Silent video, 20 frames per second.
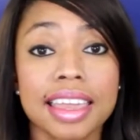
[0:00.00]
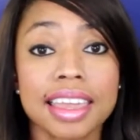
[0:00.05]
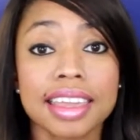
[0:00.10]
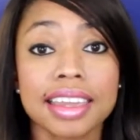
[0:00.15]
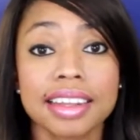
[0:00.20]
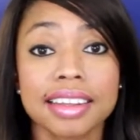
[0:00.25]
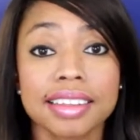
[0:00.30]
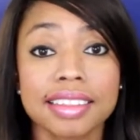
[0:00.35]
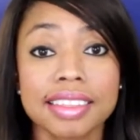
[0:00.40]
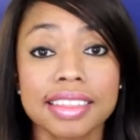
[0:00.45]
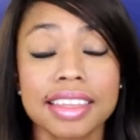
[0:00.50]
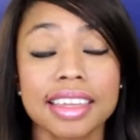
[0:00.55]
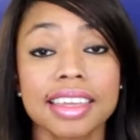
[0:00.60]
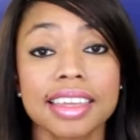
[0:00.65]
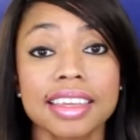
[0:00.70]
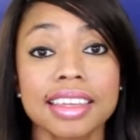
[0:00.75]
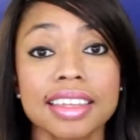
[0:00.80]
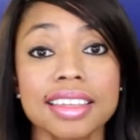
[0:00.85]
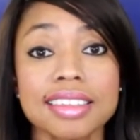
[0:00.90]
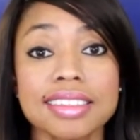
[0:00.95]
And the
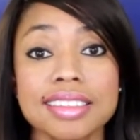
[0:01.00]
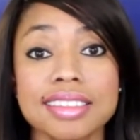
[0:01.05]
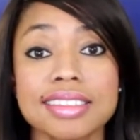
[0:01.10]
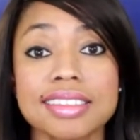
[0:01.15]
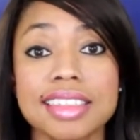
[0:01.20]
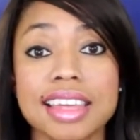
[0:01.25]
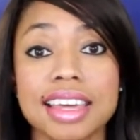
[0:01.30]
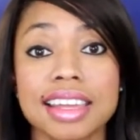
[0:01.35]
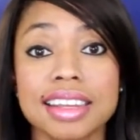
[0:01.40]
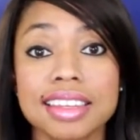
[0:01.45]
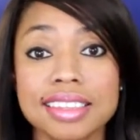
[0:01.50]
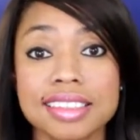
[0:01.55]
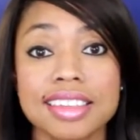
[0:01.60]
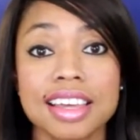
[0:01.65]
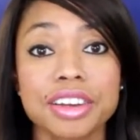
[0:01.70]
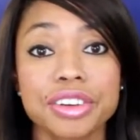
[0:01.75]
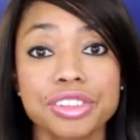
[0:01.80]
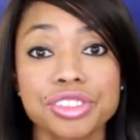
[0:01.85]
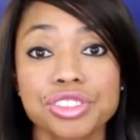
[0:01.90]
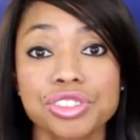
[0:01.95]
thing is that it's
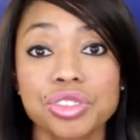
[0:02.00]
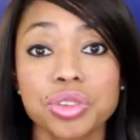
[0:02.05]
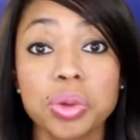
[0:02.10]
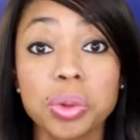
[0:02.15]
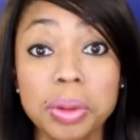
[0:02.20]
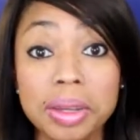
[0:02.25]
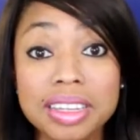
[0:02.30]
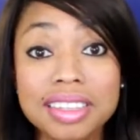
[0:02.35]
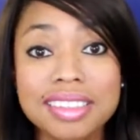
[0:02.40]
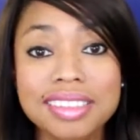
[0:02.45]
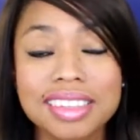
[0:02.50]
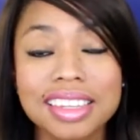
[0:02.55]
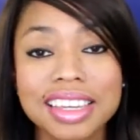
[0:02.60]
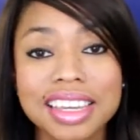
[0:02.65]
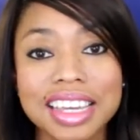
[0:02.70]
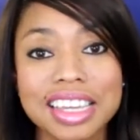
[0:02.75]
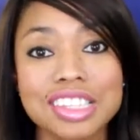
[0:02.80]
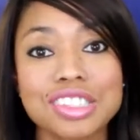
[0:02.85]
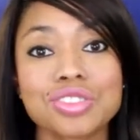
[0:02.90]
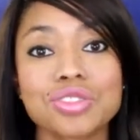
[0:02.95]
our choice.
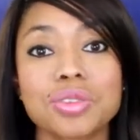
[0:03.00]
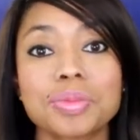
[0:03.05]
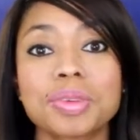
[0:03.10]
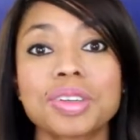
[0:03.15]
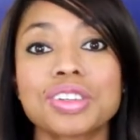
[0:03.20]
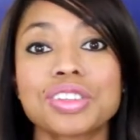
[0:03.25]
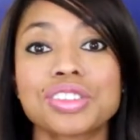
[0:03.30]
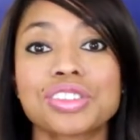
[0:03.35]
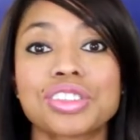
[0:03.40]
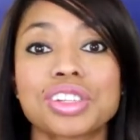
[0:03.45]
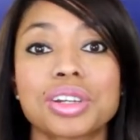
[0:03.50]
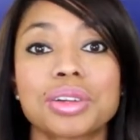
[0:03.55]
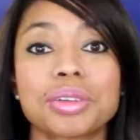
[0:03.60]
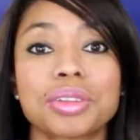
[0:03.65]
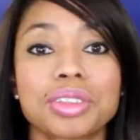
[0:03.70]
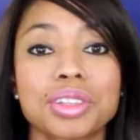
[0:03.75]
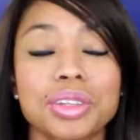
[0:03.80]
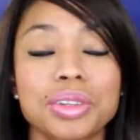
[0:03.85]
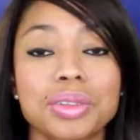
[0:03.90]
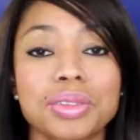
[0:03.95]
And so I'm going to share
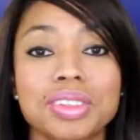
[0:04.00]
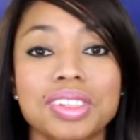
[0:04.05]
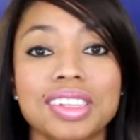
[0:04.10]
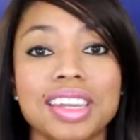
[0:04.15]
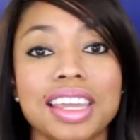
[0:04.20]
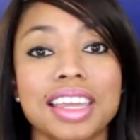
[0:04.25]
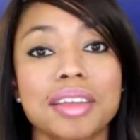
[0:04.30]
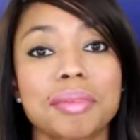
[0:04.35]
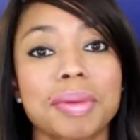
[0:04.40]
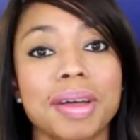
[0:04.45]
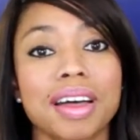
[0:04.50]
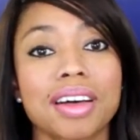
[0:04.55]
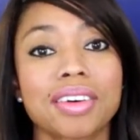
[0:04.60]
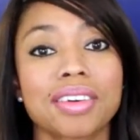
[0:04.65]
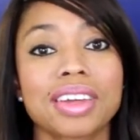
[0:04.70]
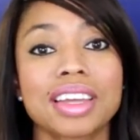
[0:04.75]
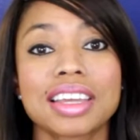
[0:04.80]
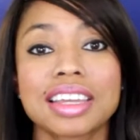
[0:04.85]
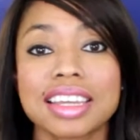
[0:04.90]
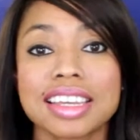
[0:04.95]
with you today
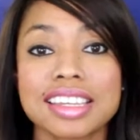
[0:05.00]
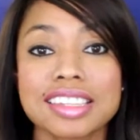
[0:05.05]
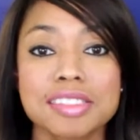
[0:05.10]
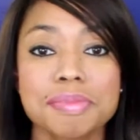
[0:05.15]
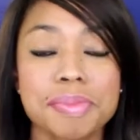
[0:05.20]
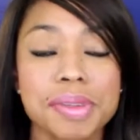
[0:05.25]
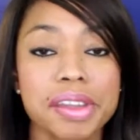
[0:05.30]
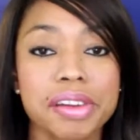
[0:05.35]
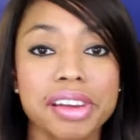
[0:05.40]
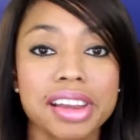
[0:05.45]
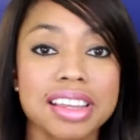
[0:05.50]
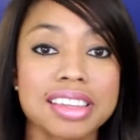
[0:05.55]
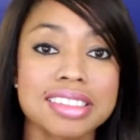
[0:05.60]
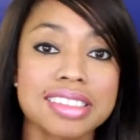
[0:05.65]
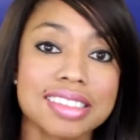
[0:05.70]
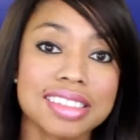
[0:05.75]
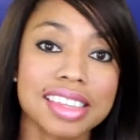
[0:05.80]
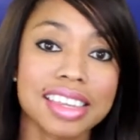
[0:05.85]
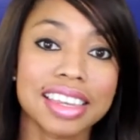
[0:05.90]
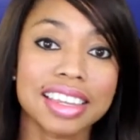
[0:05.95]
about
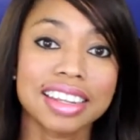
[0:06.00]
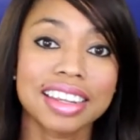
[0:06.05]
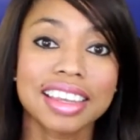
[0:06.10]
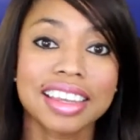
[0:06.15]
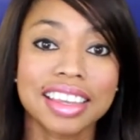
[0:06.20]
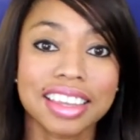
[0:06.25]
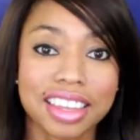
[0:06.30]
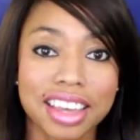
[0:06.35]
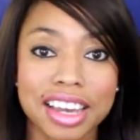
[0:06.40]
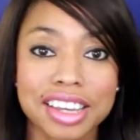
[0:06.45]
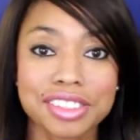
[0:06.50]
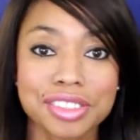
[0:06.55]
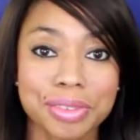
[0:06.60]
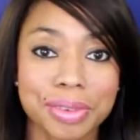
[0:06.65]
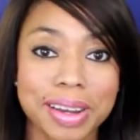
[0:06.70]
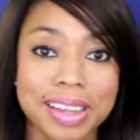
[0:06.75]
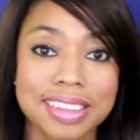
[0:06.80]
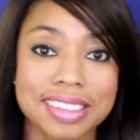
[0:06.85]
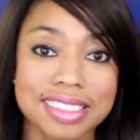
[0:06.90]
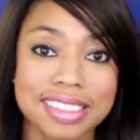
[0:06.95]
experiencing God's
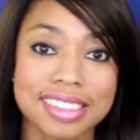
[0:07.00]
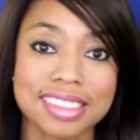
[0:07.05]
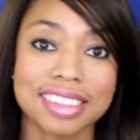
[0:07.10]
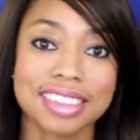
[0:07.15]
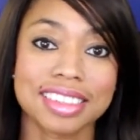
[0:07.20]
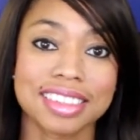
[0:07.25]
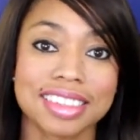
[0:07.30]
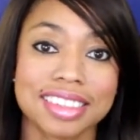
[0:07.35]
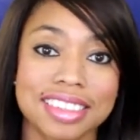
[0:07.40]
rest.